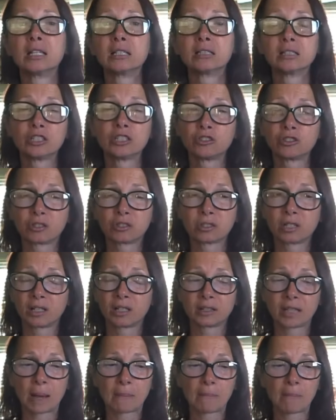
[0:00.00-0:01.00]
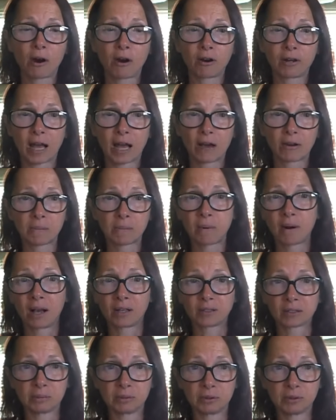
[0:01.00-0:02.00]
let's just cut that part out if
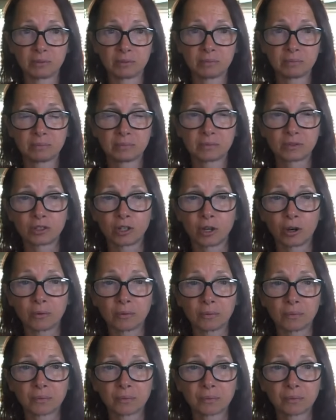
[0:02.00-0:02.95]
possible so